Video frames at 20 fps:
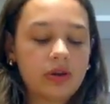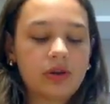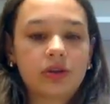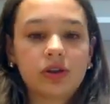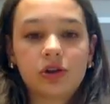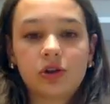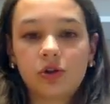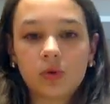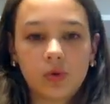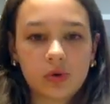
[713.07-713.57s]

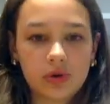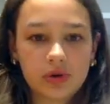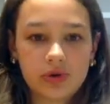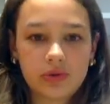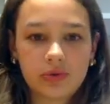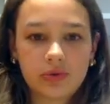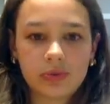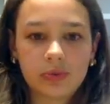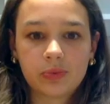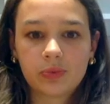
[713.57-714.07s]
the
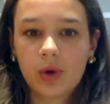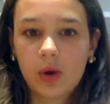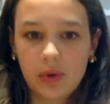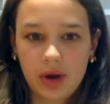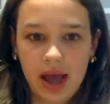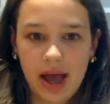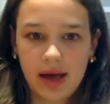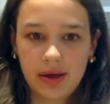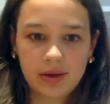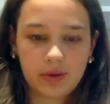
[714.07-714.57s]
doors
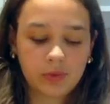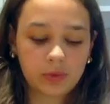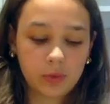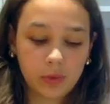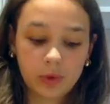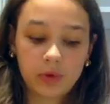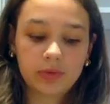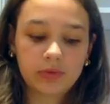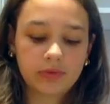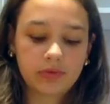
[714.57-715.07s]
won't
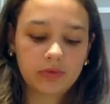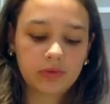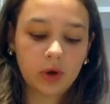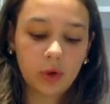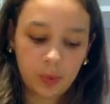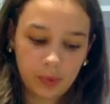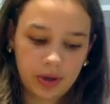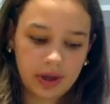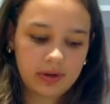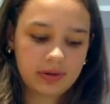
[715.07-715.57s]

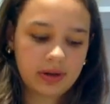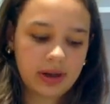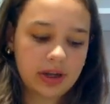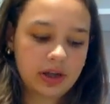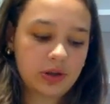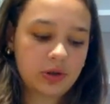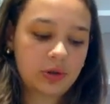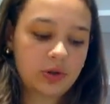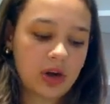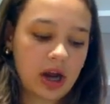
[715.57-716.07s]
open, and
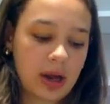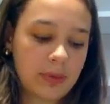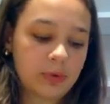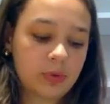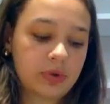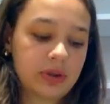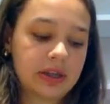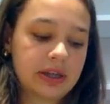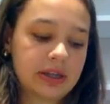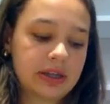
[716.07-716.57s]
he's trapped
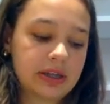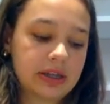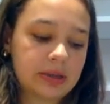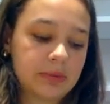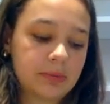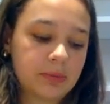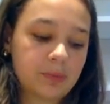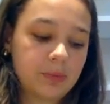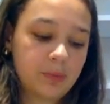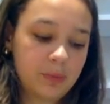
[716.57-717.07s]
with this
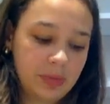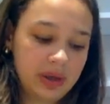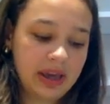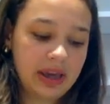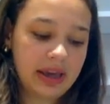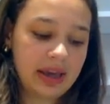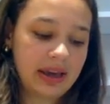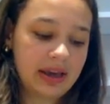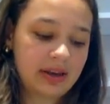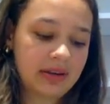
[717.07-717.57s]

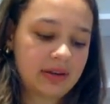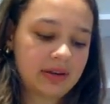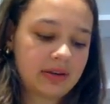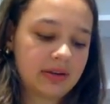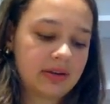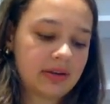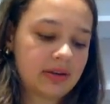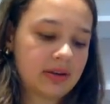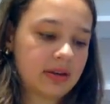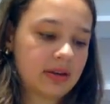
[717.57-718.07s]
being.
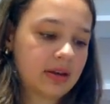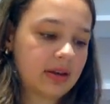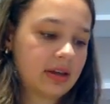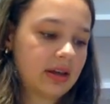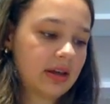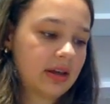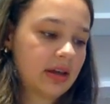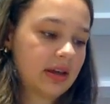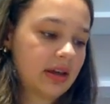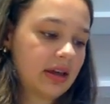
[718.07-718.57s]

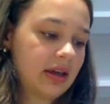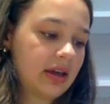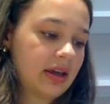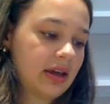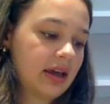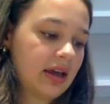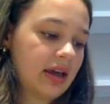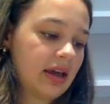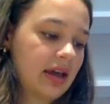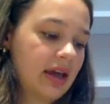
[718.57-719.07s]

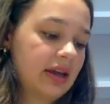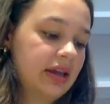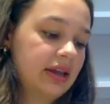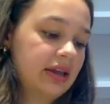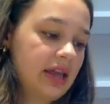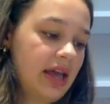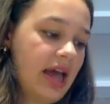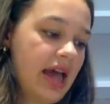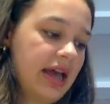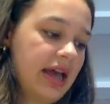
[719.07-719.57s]
And in the